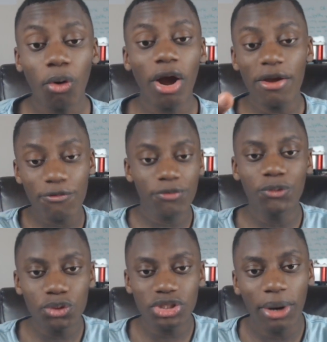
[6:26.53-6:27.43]
if
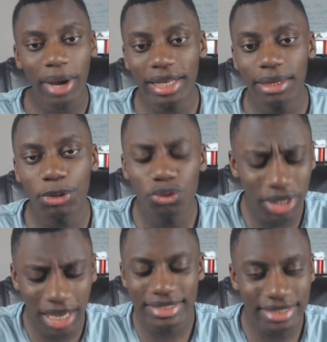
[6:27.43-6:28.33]
you sell Alaba, you
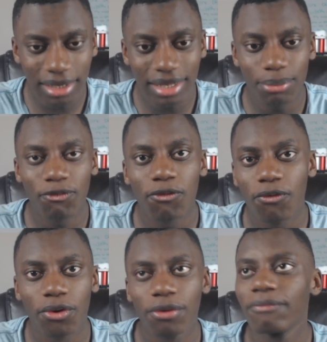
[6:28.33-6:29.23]
can't sell him
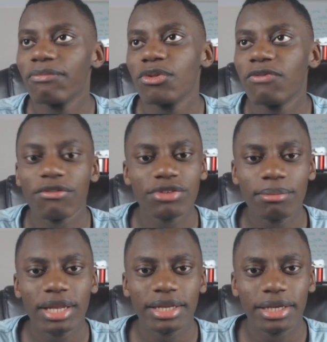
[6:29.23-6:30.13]
for 50
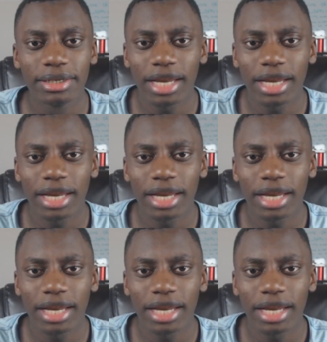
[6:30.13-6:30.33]
million.